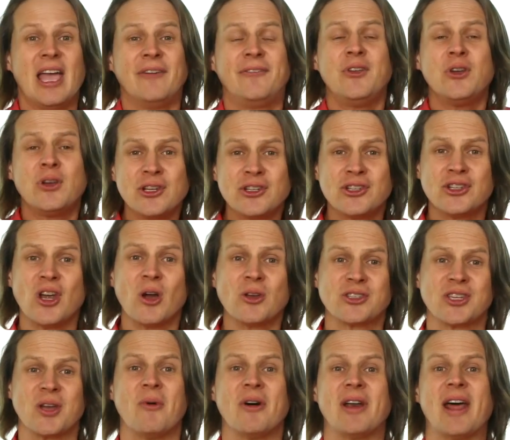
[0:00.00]
If you can show
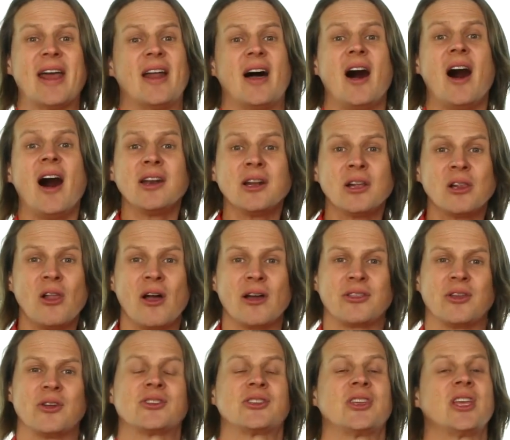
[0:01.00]
someone how to
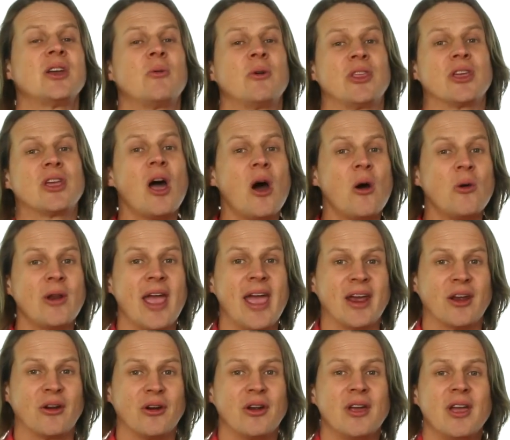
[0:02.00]
unclog their sink with a coat
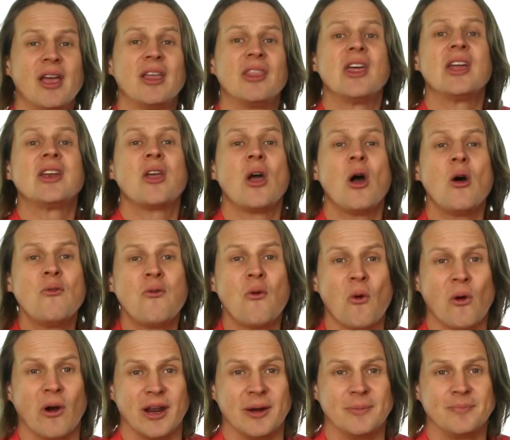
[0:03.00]
hanger, then go
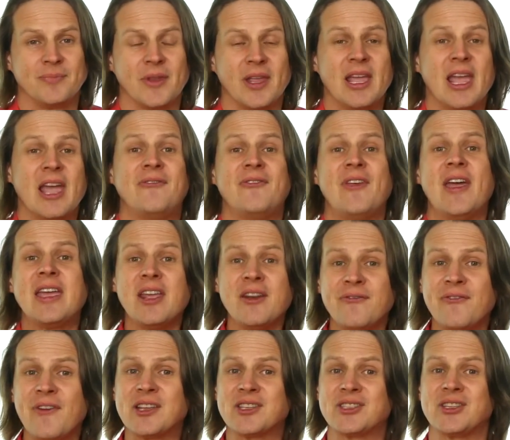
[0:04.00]
for it. If they
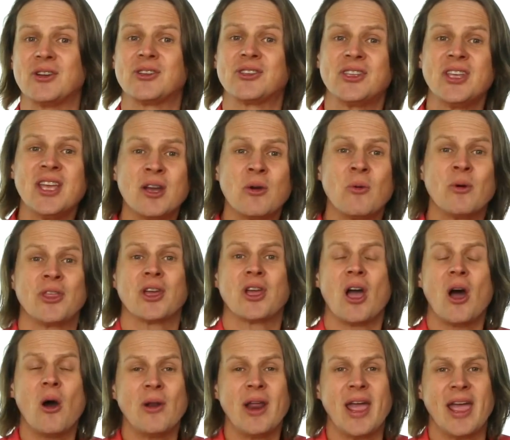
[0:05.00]
can fix their sink with a
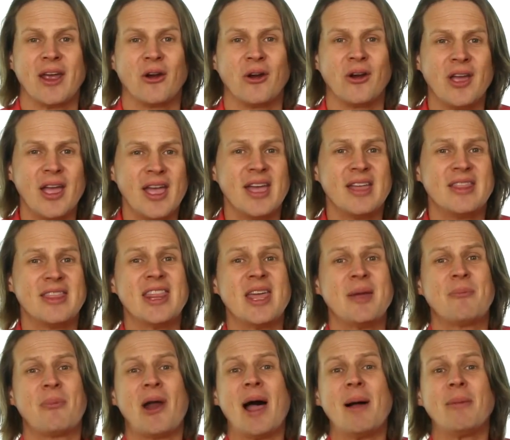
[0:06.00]
coat hanger, then
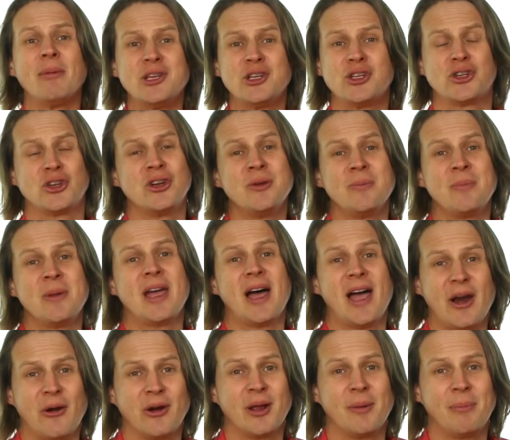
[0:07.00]
they probably shouldn't be
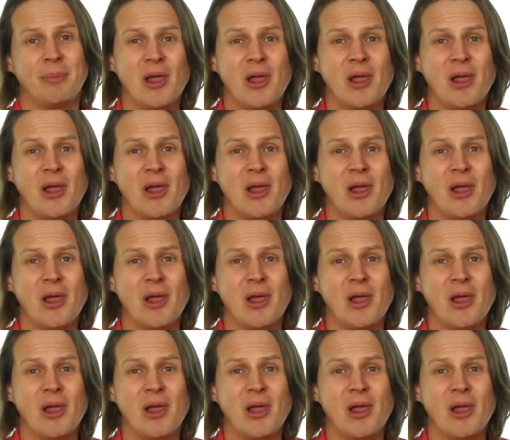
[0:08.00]
hiring a